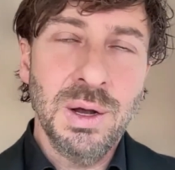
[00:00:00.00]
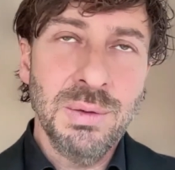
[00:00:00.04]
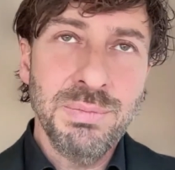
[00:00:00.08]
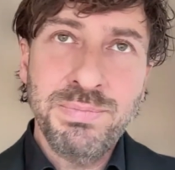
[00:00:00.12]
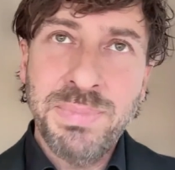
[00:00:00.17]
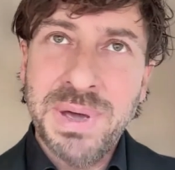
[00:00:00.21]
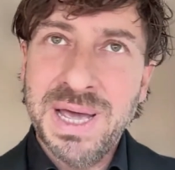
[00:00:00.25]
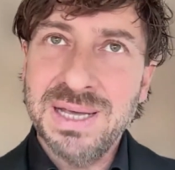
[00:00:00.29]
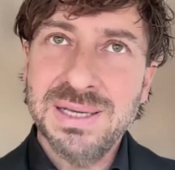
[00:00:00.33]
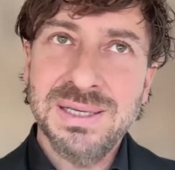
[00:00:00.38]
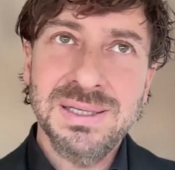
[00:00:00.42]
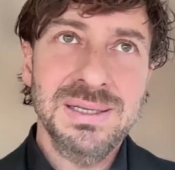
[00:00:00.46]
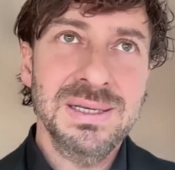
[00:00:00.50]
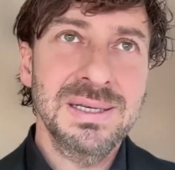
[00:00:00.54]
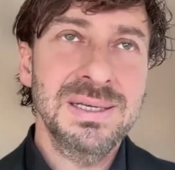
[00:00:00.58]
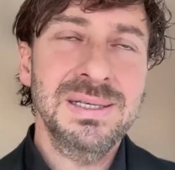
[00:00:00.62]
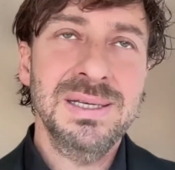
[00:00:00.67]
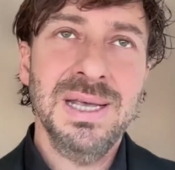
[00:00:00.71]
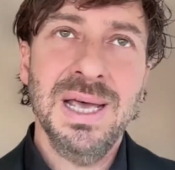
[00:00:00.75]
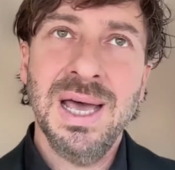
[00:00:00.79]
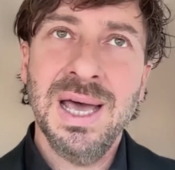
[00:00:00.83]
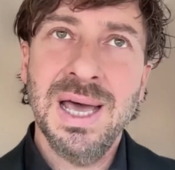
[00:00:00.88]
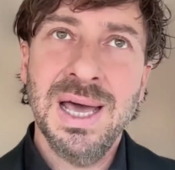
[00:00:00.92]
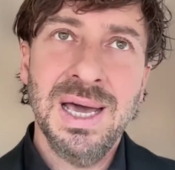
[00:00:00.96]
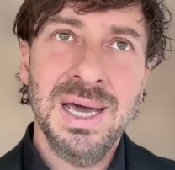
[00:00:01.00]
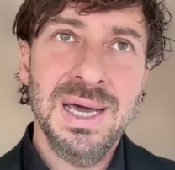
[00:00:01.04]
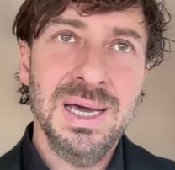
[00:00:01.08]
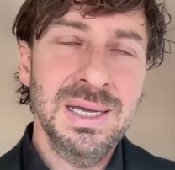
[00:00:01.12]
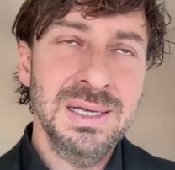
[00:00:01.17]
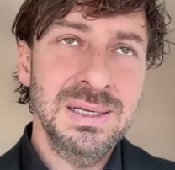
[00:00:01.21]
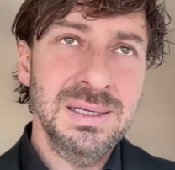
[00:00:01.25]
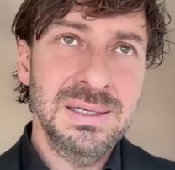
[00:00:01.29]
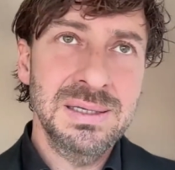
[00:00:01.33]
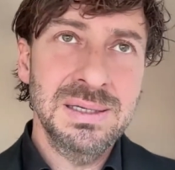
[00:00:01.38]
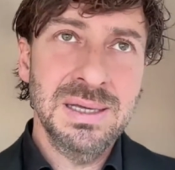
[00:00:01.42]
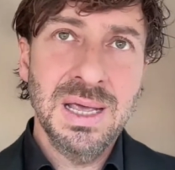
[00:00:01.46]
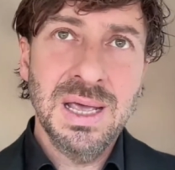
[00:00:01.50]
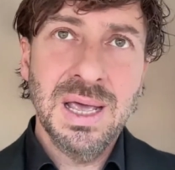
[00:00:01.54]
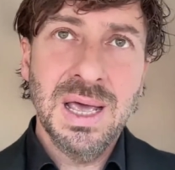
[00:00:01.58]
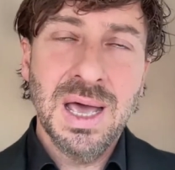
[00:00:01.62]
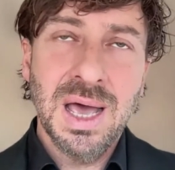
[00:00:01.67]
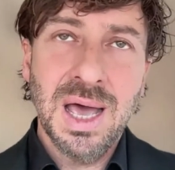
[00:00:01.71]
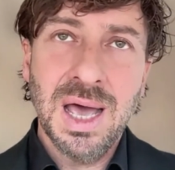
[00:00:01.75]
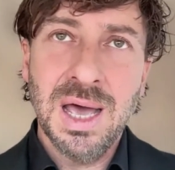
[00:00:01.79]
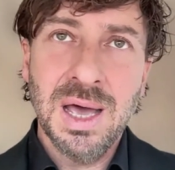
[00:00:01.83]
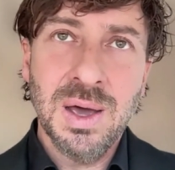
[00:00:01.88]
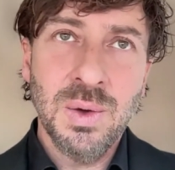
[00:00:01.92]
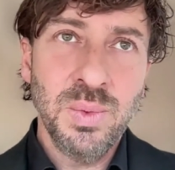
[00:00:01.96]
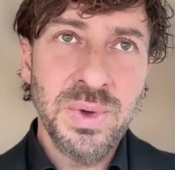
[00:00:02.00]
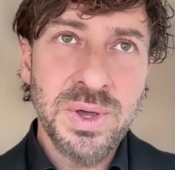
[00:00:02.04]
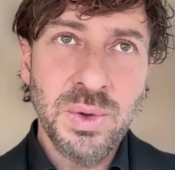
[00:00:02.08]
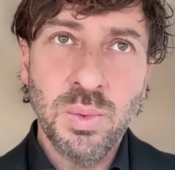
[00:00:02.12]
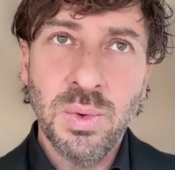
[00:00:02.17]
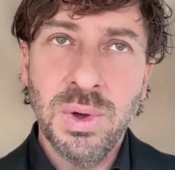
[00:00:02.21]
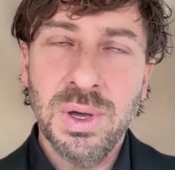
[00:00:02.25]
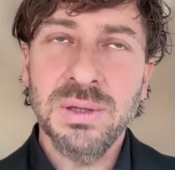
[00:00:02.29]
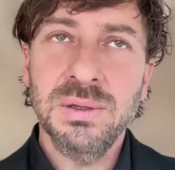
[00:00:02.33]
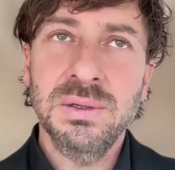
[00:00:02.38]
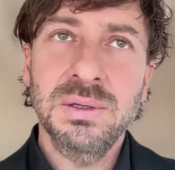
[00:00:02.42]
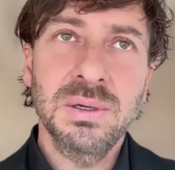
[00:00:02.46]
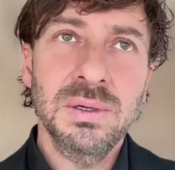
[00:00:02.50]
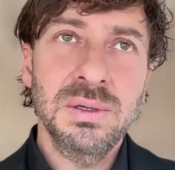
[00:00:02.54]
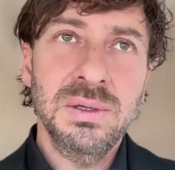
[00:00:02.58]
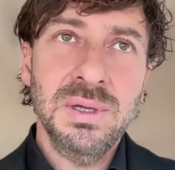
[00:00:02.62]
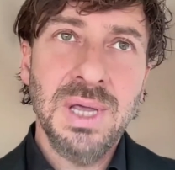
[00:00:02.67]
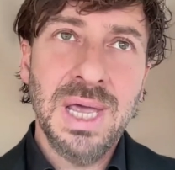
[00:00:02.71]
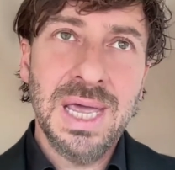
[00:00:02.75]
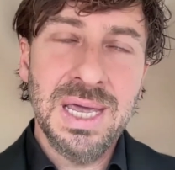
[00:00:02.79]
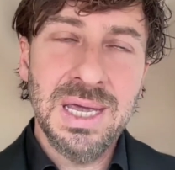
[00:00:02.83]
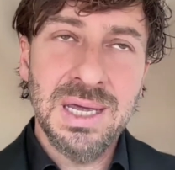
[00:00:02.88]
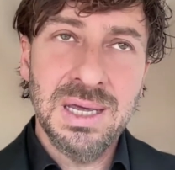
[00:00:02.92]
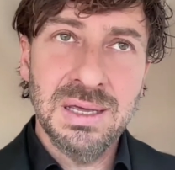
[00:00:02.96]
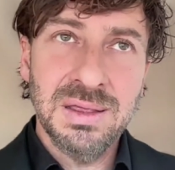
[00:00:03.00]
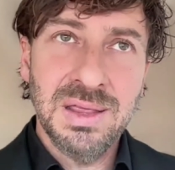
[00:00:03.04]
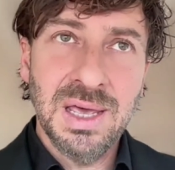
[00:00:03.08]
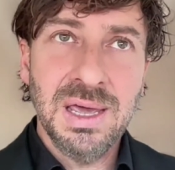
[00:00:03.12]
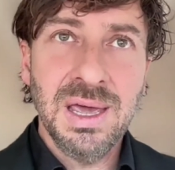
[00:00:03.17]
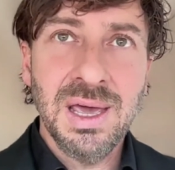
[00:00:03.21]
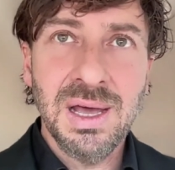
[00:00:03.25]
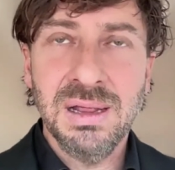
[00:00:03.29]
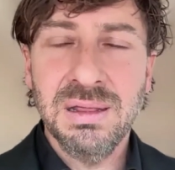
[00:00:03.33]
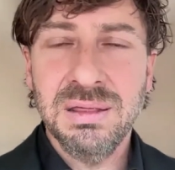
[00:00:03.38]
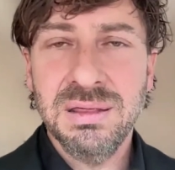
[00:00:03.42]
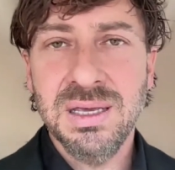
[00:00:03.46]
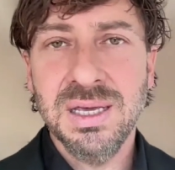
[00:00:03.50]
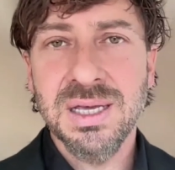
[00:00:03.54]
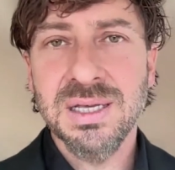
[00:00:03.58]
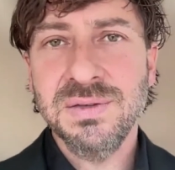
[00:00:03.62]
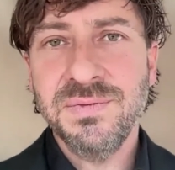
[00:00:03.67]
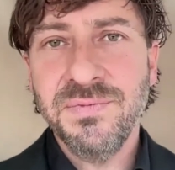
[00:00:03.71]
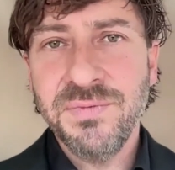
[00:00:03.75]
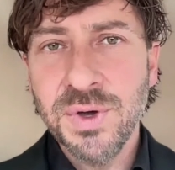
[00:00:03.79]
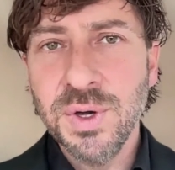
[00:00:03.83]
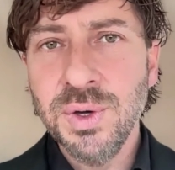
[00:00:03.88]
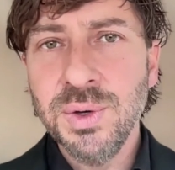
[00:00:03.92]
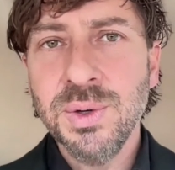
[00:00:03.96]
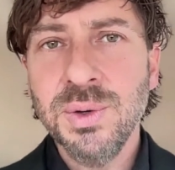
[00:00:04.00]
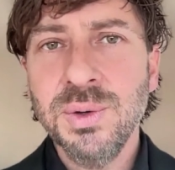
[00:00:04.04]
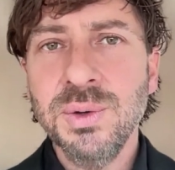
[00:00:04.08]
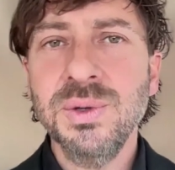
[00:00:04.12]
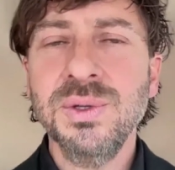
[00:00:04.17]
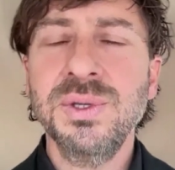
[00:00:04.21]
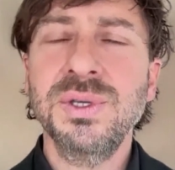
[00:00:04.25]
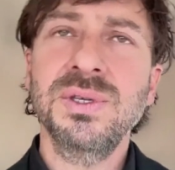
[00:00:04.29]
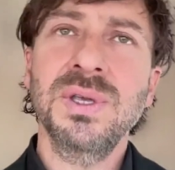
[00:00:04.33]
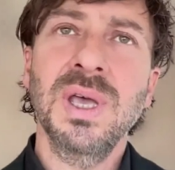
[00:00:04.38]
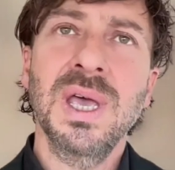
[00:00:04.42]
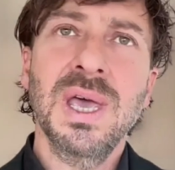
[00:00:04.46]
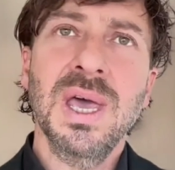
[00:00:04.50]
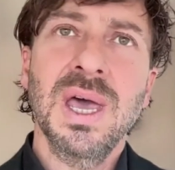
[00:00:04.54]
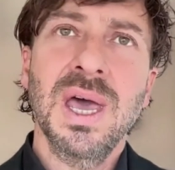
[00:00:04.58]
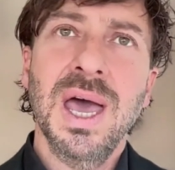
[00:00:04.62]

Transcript: pesticides. We want to take the healthiest foods,